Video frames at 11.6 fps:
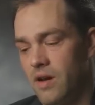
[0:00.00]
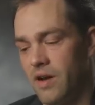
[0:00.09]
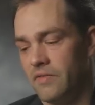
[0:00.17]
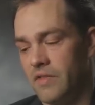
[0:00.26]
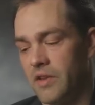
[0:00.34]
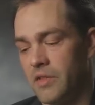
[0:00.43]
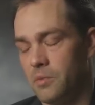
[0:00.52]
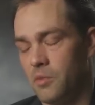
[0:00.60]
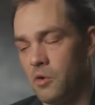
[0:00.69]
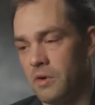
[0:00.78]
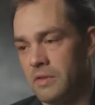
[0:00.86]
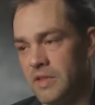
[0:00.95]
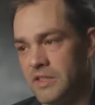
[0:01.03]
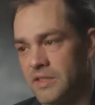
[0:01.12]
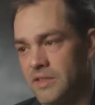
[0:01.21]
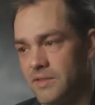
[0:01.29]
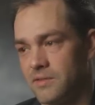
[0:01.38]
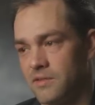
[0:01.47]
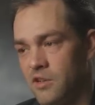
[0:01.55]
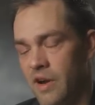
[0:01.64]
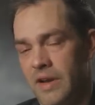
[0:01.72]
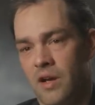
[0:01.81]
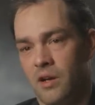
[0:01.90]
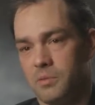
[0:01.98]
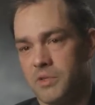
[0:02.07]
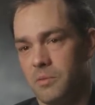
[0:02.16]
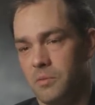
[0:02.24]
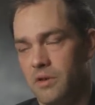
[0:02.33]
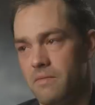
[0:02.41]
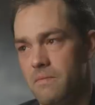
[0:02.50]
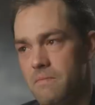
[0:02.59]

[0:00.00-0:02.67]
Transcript: of nothing more than just trying to help someone.